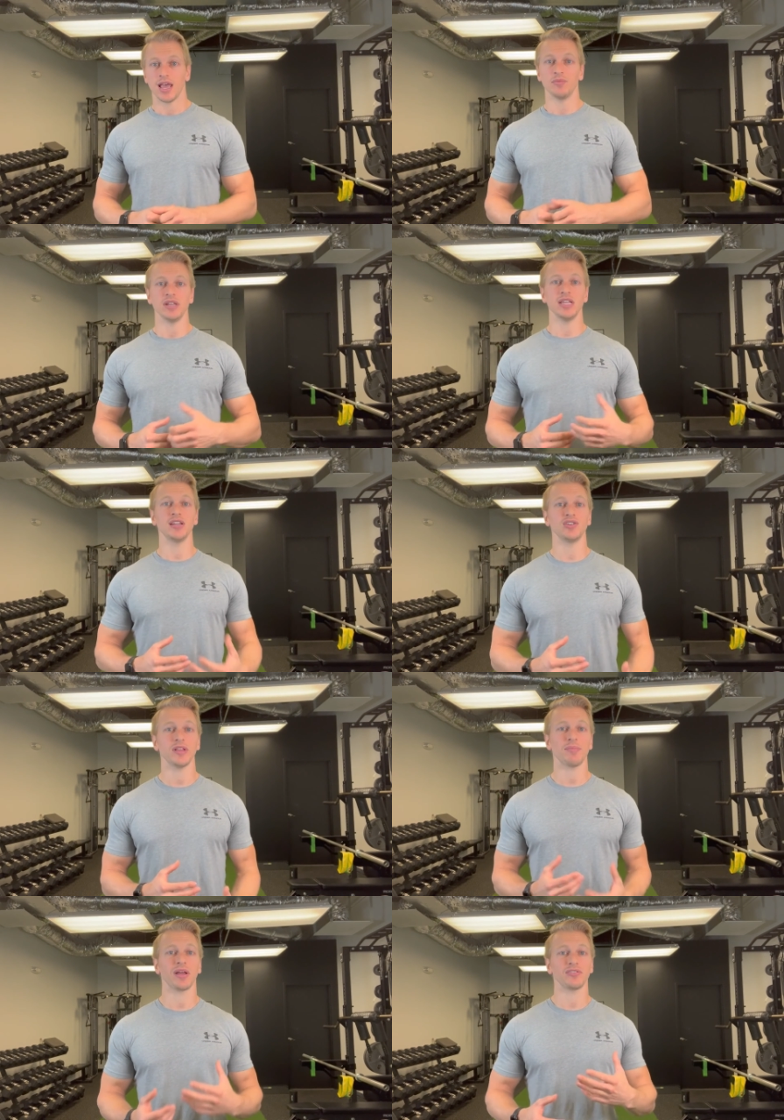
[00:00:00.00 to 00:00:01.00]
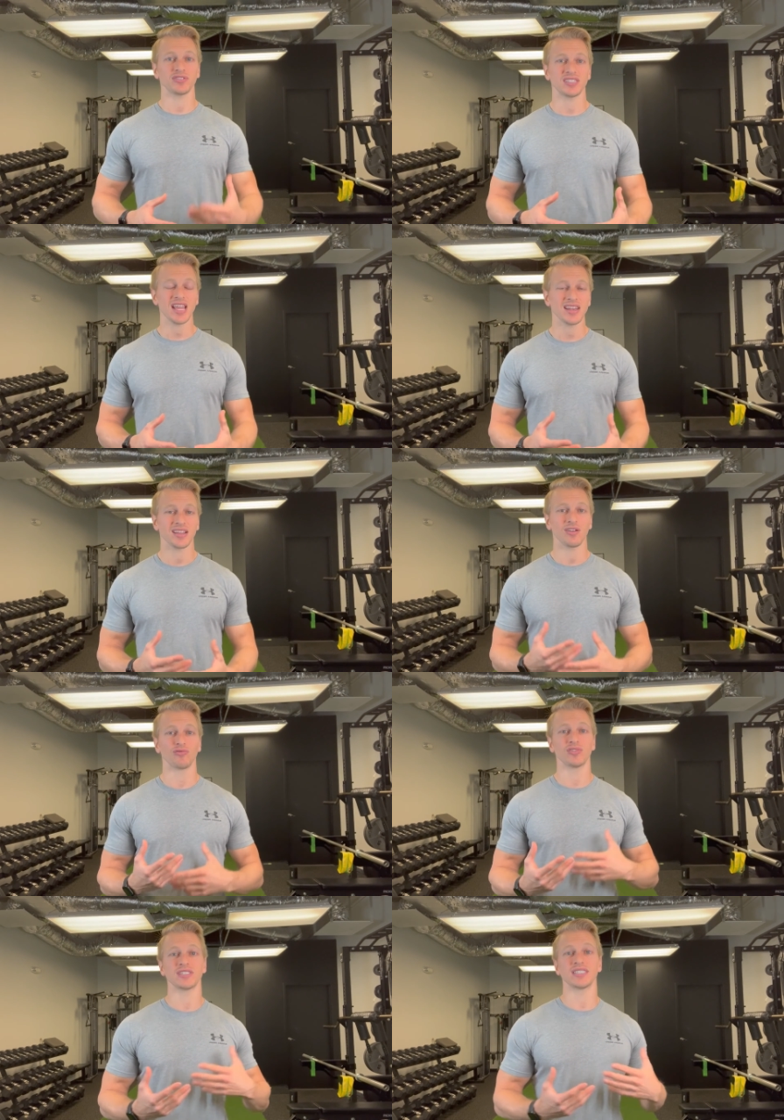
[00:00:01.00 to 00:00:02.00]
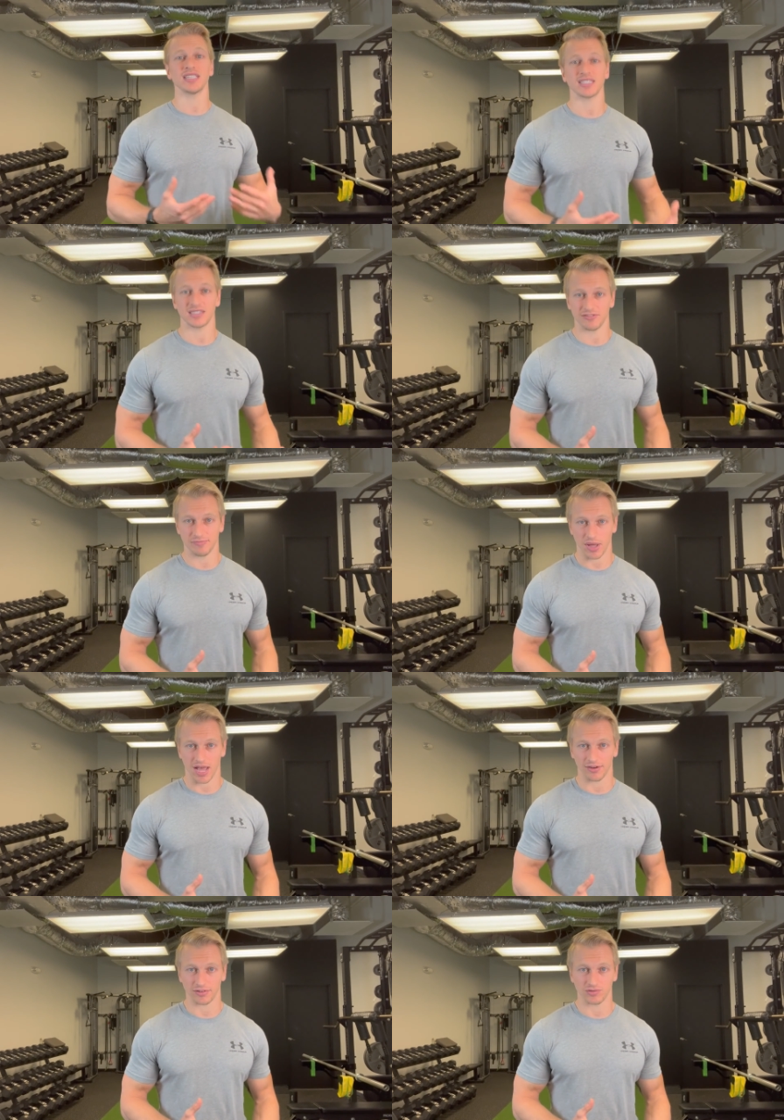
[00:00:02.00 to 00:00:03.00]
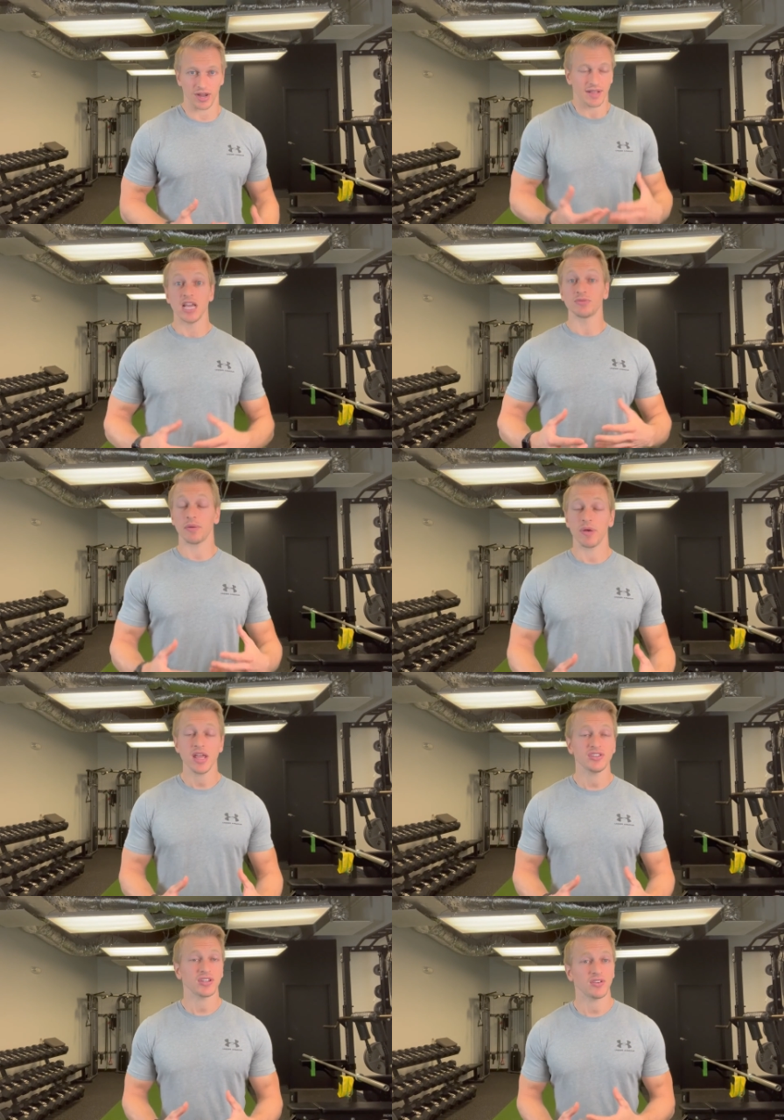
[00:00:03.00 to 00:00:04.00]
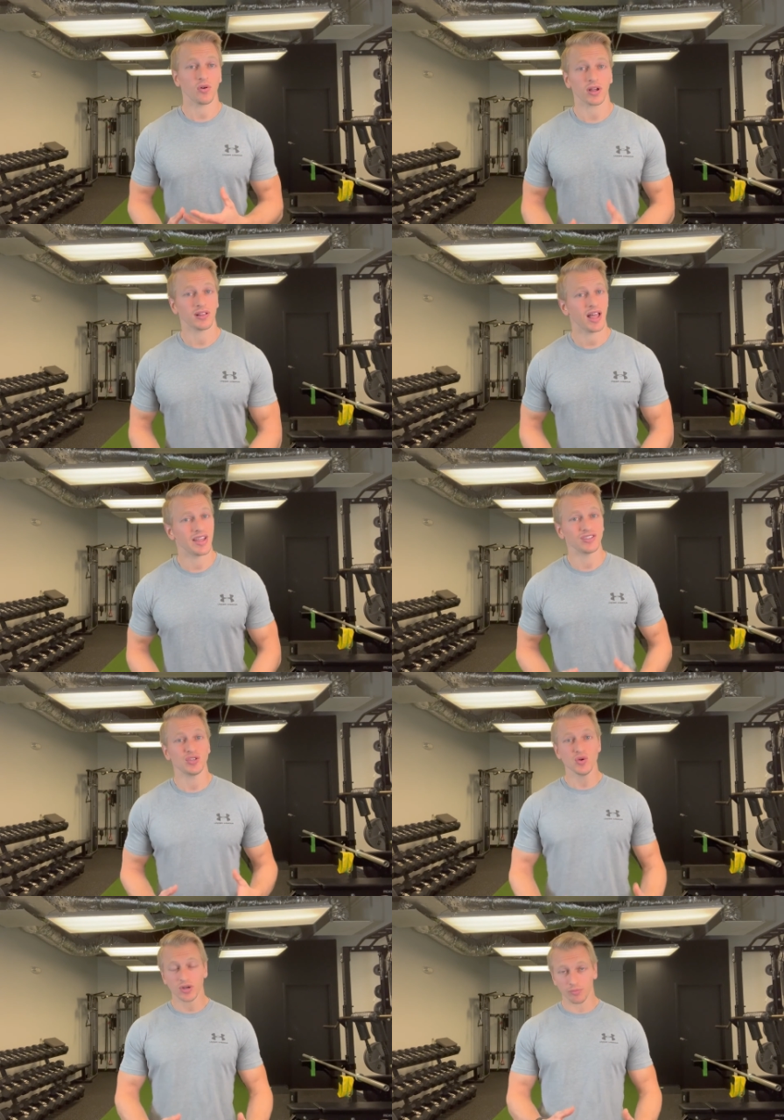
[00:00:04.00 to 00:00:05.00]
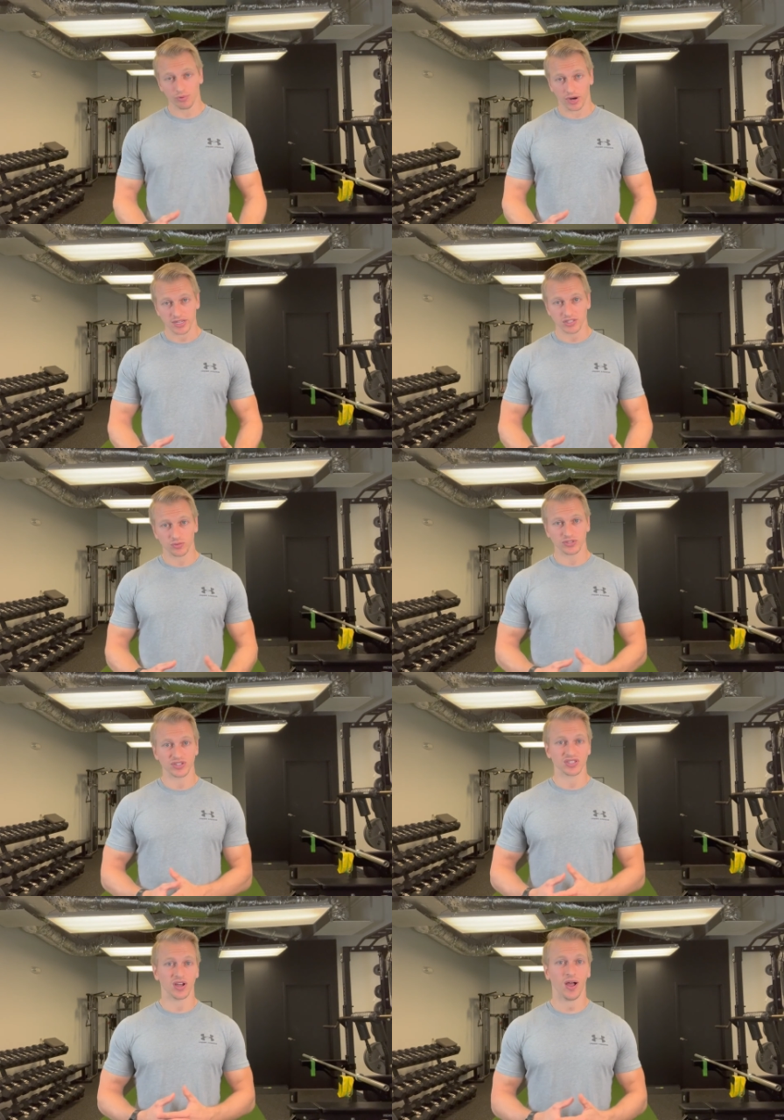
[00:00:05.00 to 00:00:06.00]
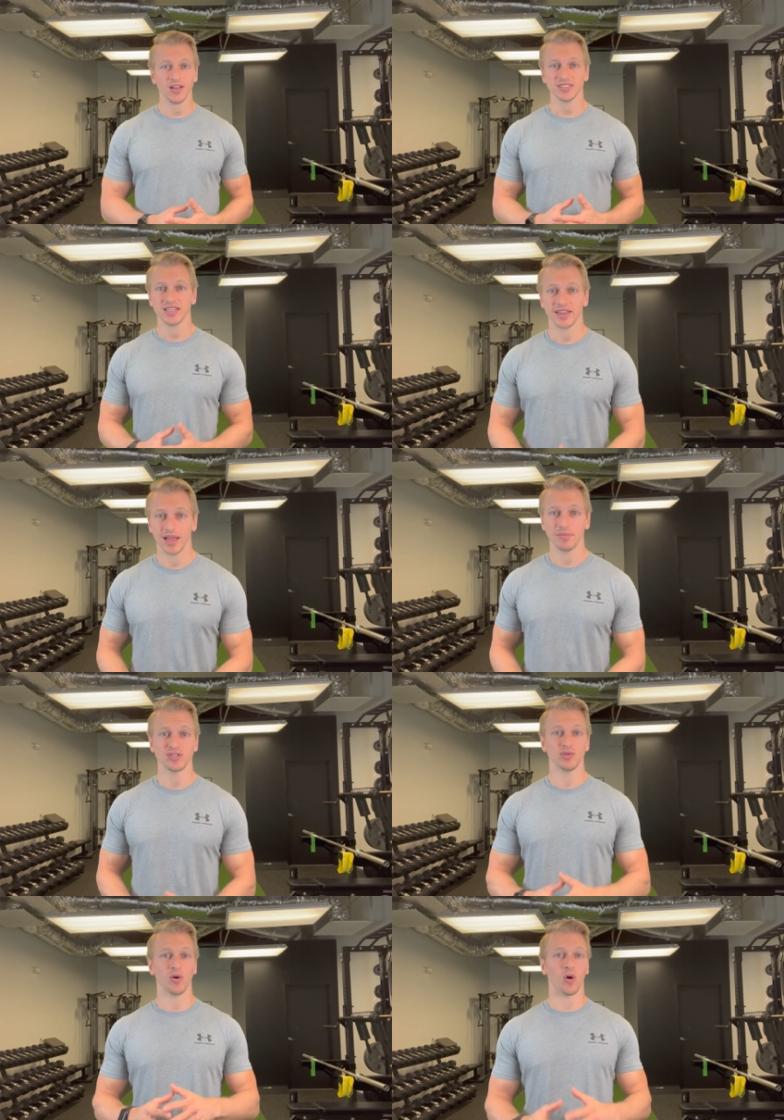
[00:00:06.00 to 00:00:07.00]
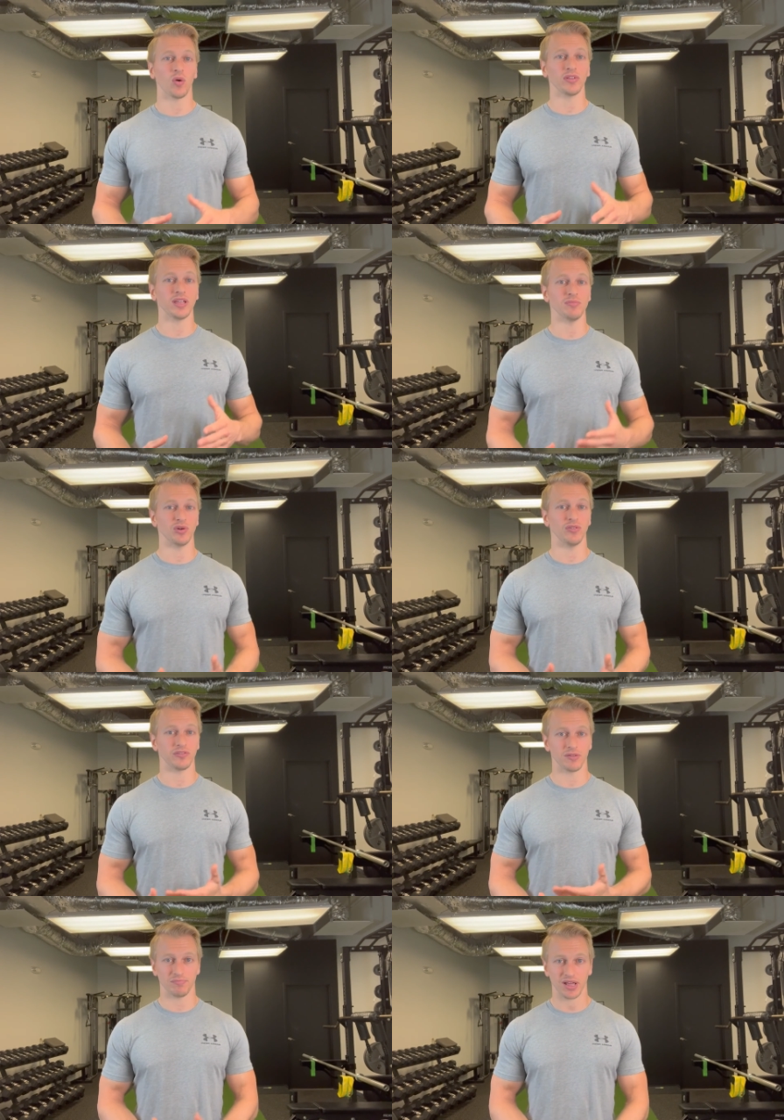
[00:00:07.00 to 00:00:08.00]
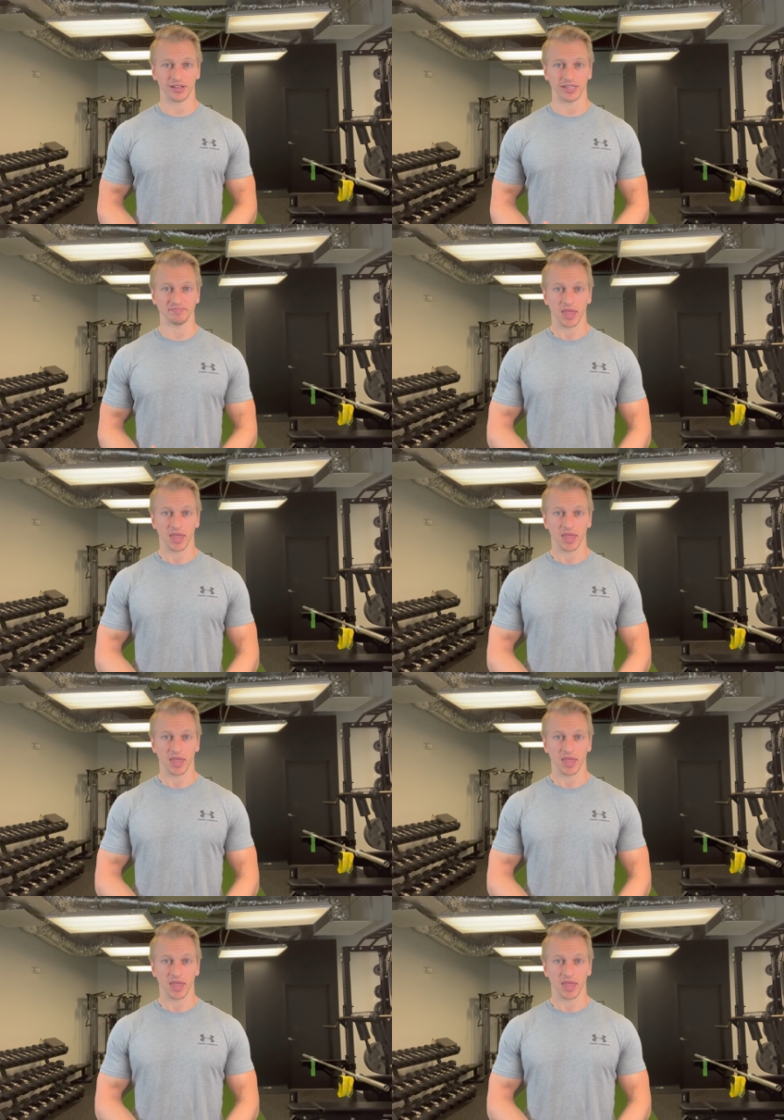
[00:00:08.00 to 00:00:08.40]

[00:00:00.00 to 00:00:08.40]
And we need to do that by understanding resistive patterns, right? Is my patient or client too compressed, which is causing them to only move the belly?